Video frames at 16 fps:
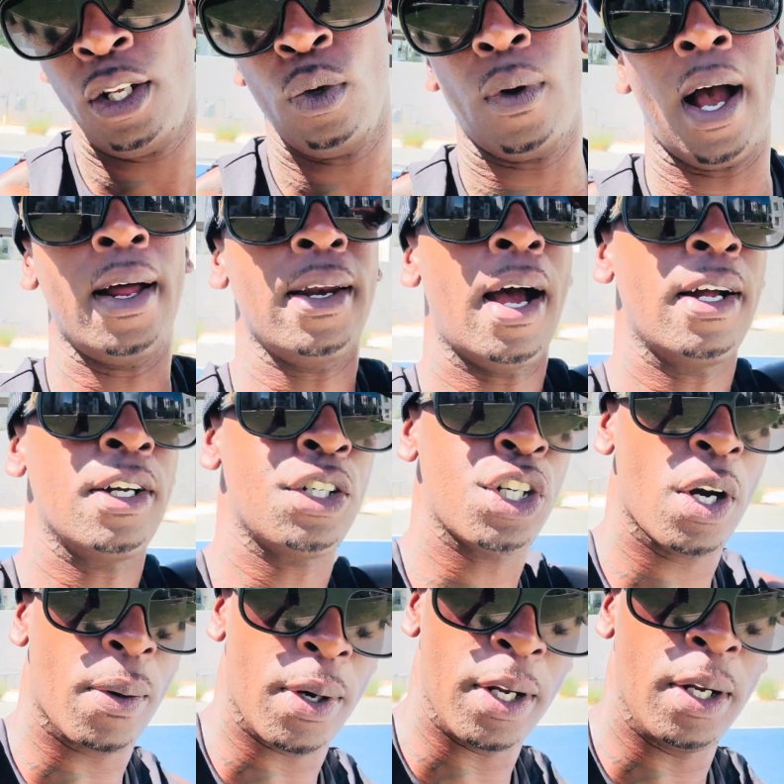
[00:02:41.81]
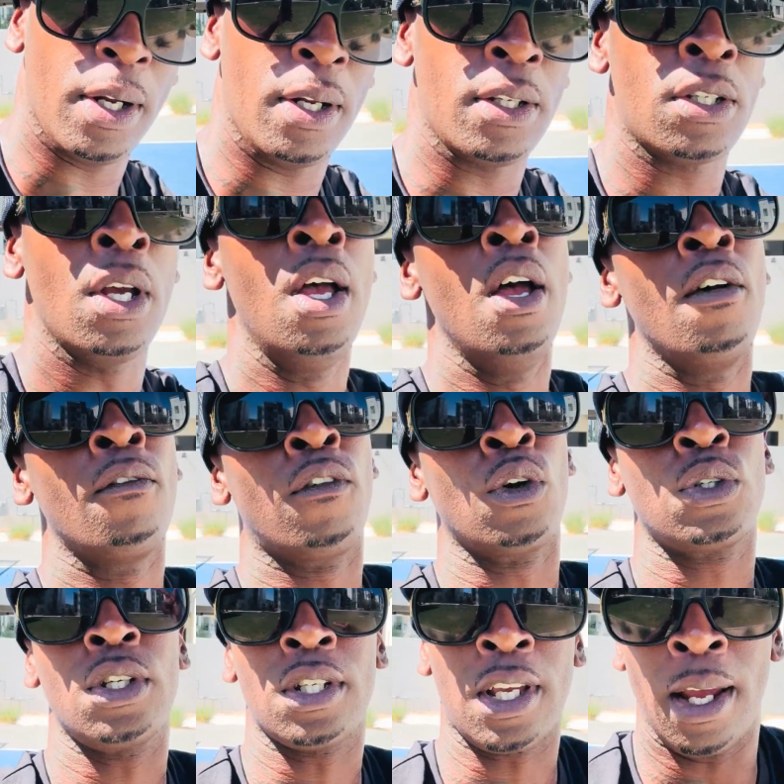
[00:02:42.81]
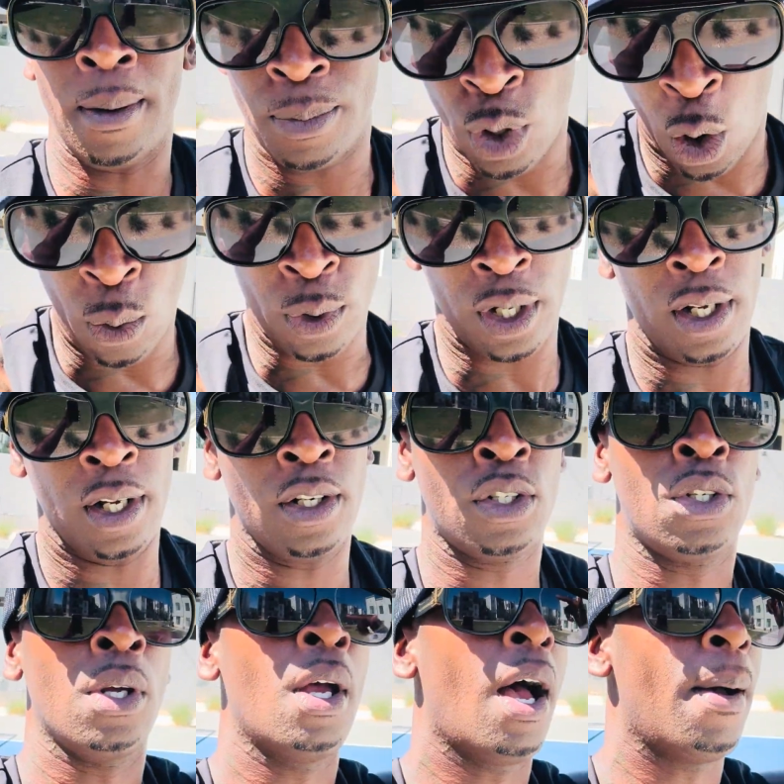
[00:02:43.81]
You got Nigerians versus Capetonians.